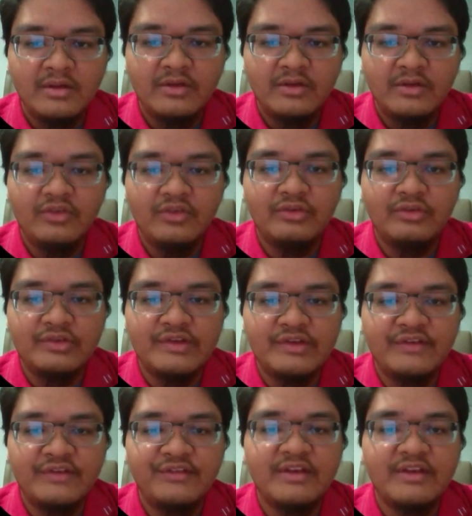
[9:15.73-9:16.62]
Due to
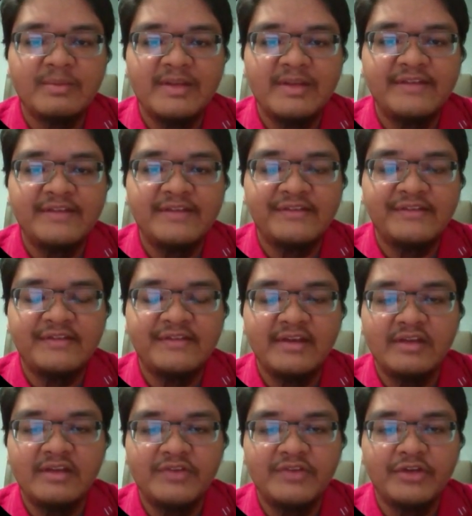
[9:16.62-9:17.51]
this, it plays a
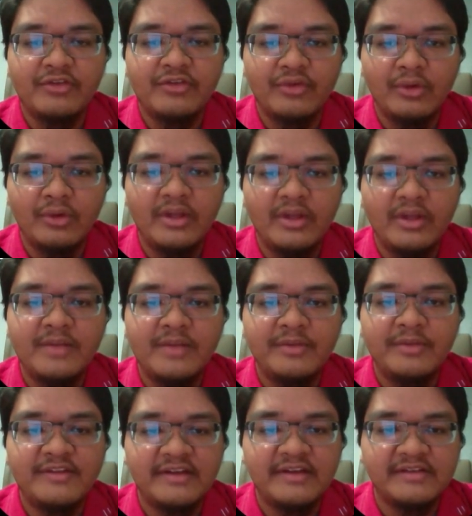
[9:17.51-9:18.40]
significant role in
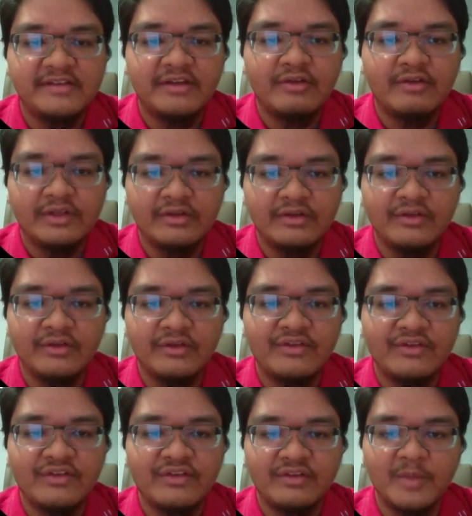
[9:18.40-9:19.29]
protecting critical
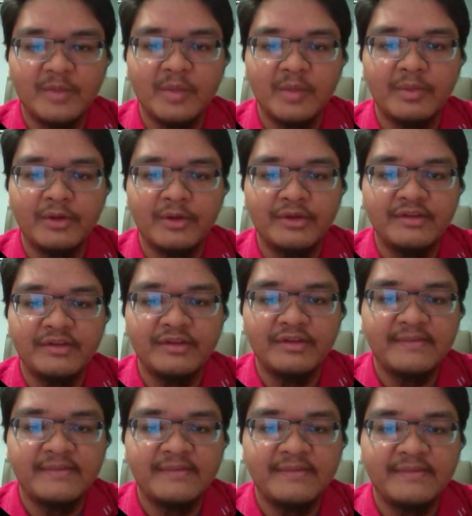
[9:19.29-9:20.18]
system
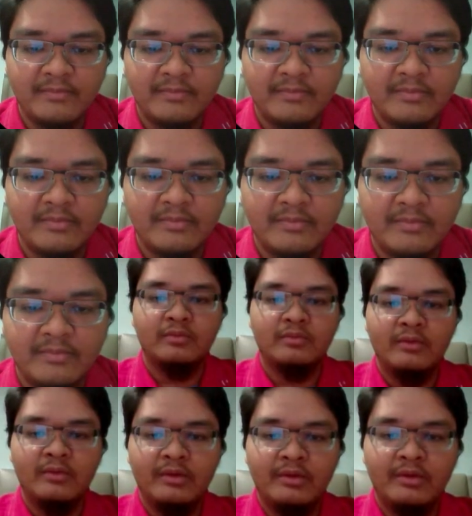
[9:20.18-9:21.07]
components.
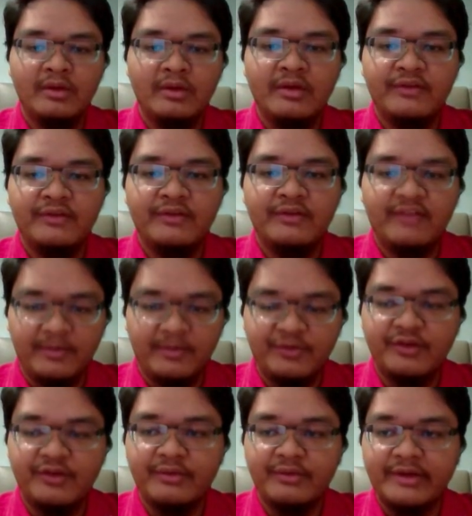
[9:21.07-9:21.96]

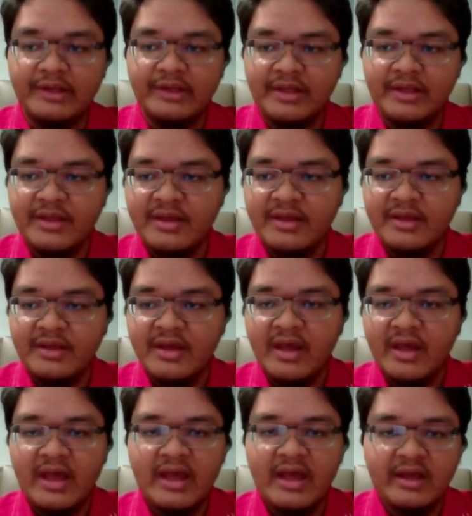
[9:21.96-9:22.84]
Subsequently,
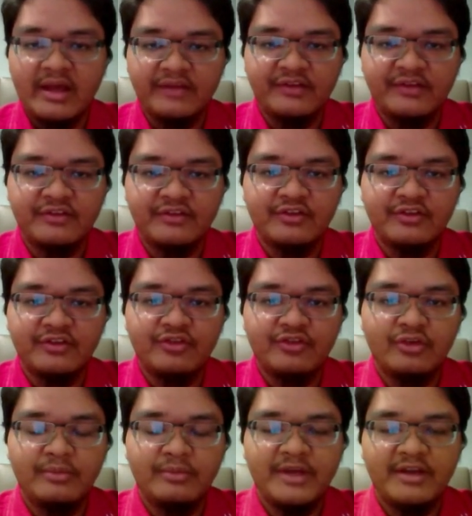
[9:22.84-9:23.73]
access
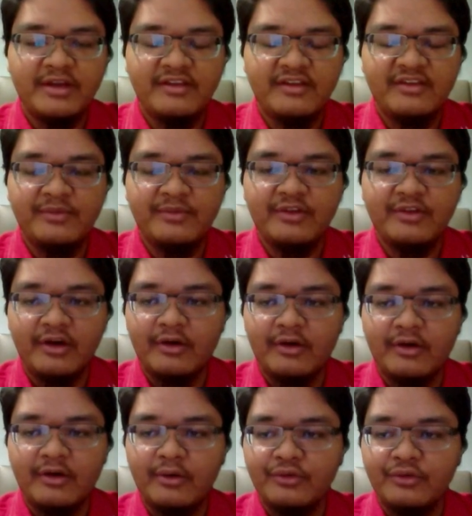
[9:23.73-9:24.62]
control mechanisms
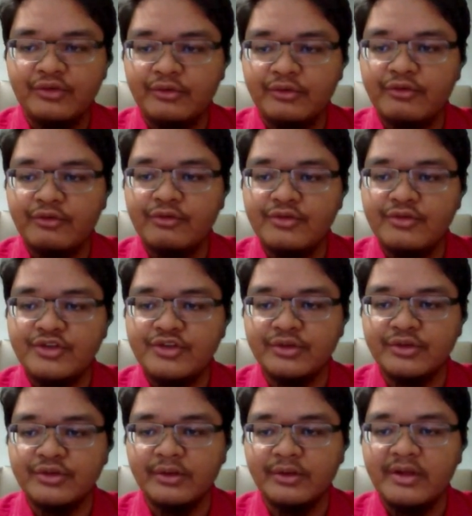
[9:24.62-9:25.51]
are also
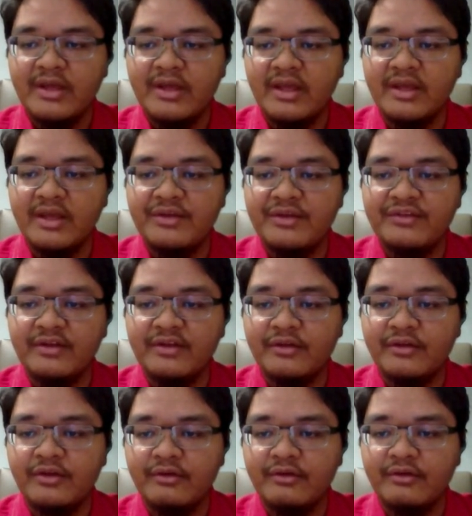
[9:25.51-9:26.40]
crucial in
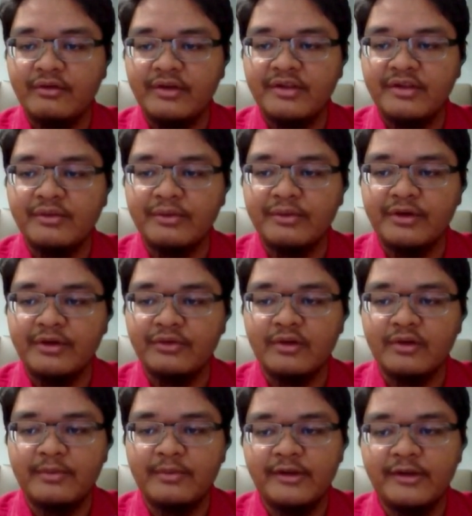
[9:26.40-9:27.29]
securing the
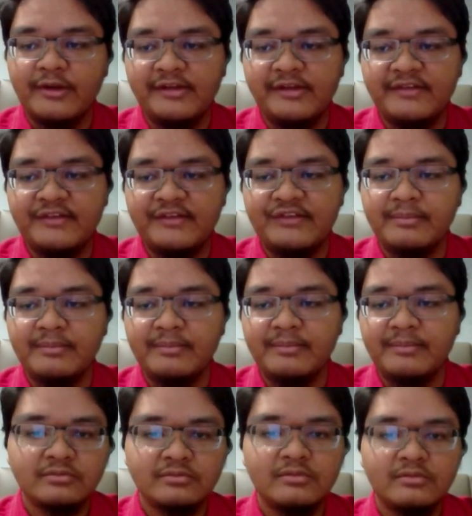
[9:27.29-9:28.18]
Windows operating
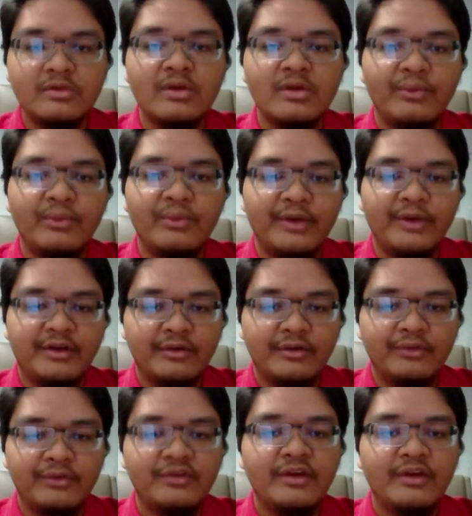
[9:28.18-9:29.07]
system.
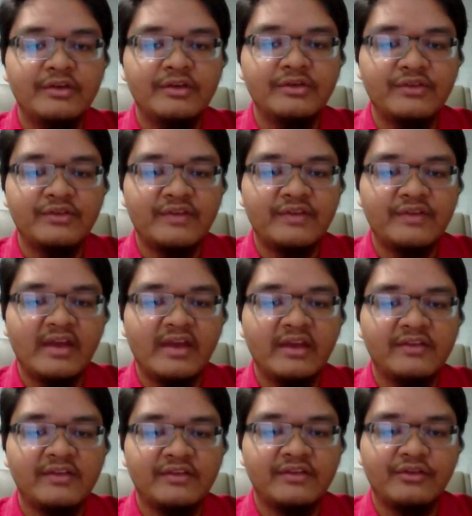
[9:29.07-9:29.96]
Windows uses
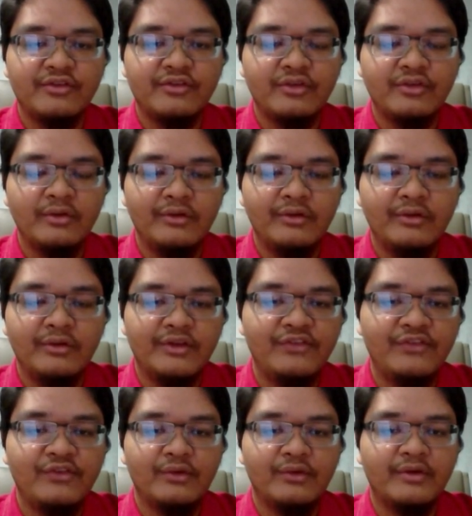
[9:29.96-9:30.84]
access control
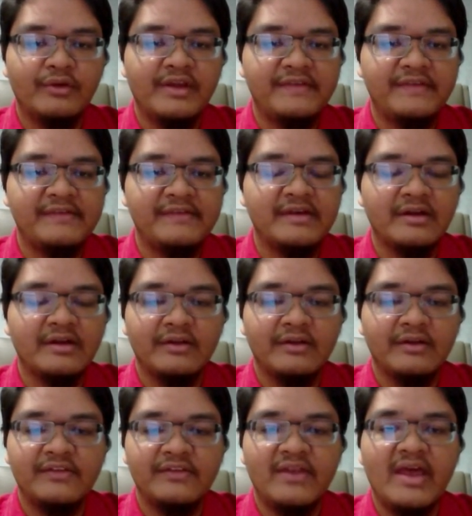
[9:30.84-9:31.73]
lists, or
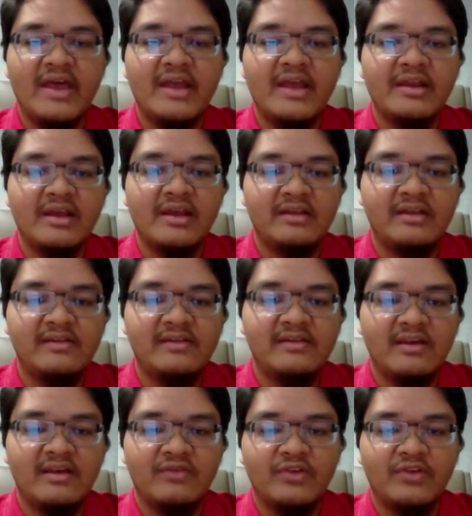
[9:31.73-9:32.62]
ACLs, and
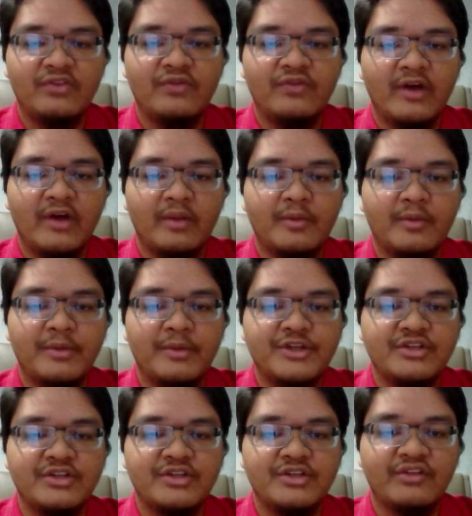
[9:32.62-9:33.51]
NTFS file
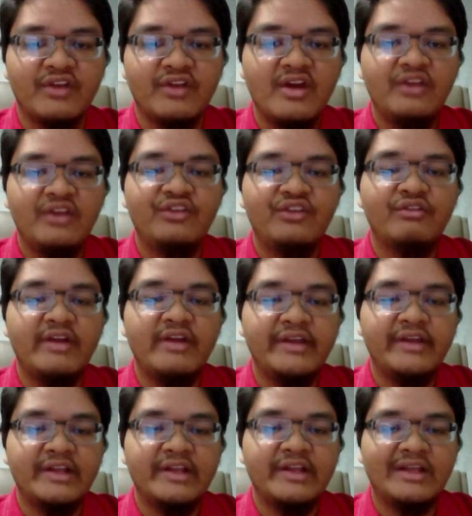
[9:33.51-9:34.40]
permissions to
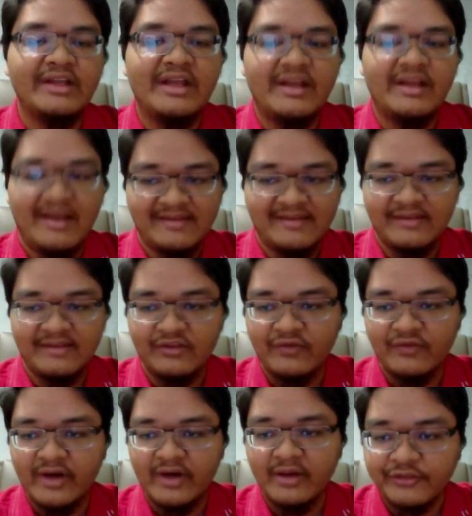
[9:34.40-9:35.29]
regulate and access
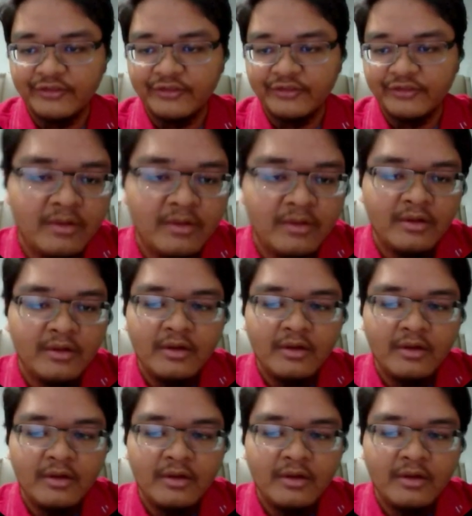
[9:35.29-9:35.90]
files.